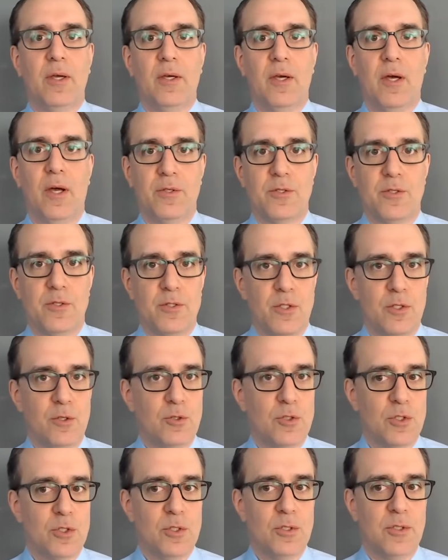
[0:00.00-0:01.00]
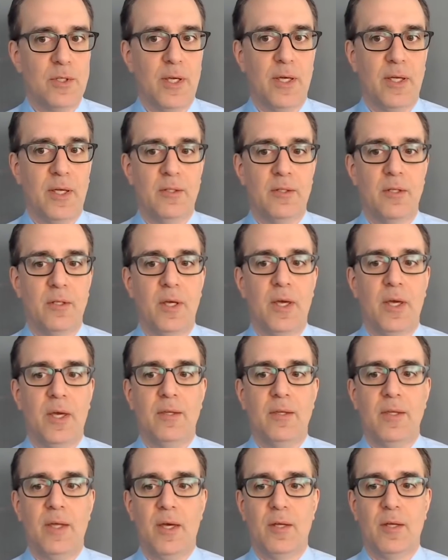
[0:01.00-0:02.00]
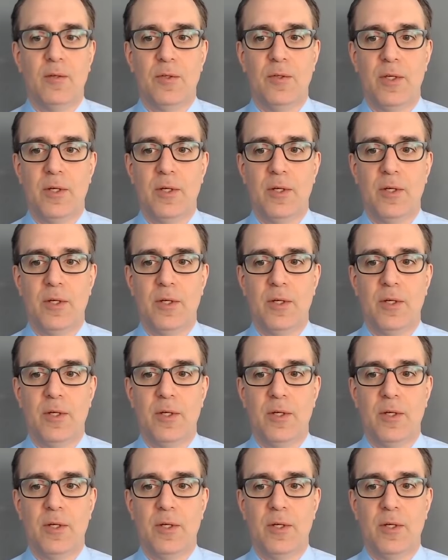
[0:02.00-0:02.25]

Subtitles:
Constitution, and that